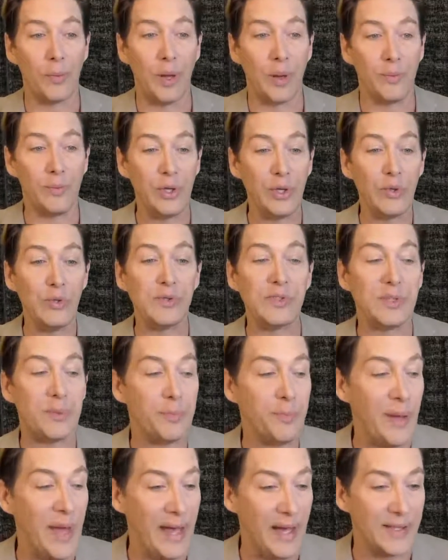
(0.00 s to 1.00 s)
abused
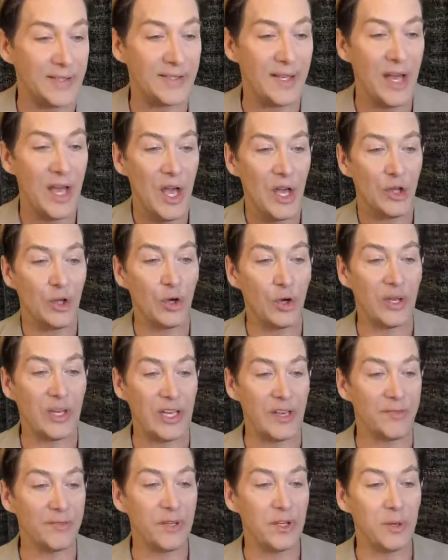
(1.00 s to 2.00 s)
pets. Your
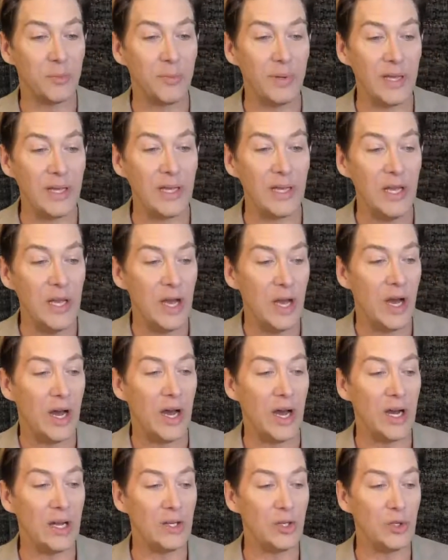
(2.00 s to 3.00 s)
gift could be
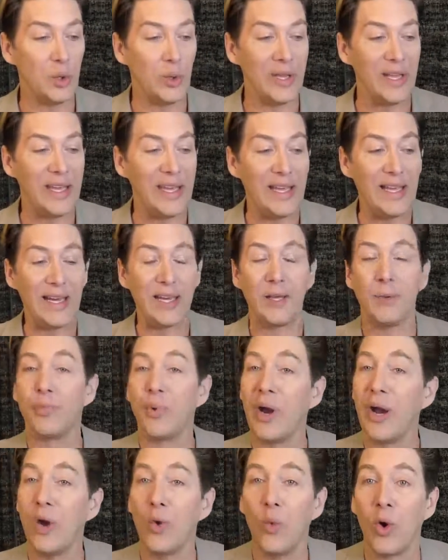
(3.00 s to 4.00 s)
doing healing
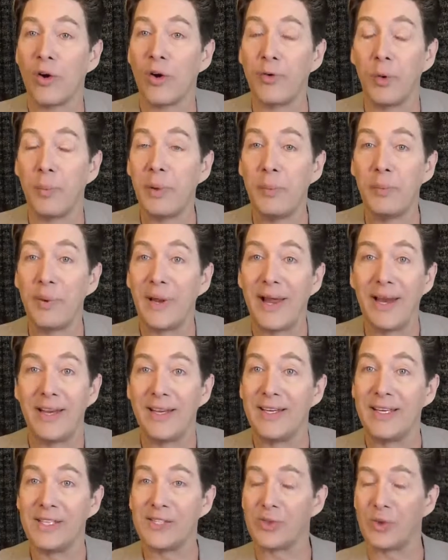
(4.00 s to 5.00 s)
prayer work for people at a
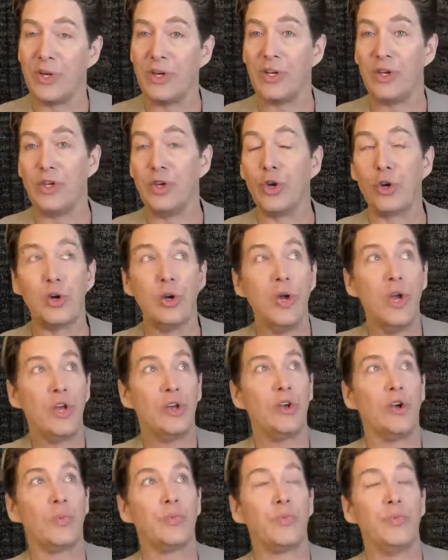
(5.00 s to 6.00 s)
district.
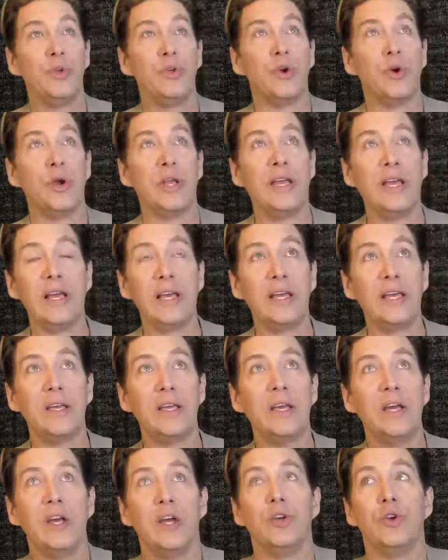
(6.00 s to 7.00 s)
Your healing,
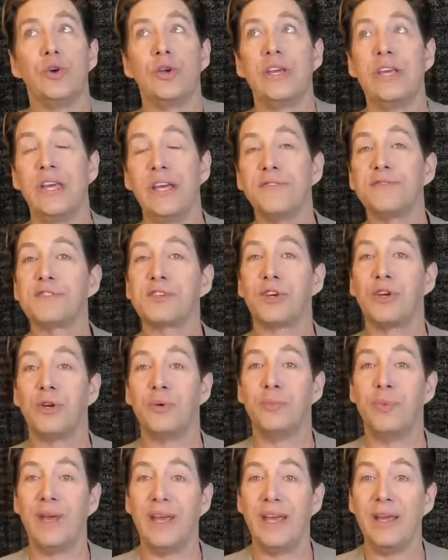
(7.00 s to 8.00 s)
your gifts
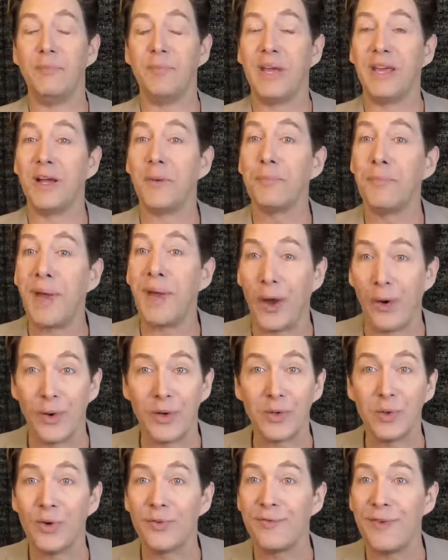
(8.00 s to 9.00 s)
could be being a
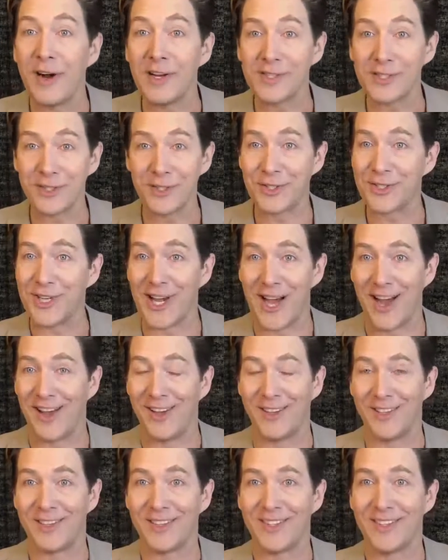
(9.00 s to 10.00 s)
parent to a foster child,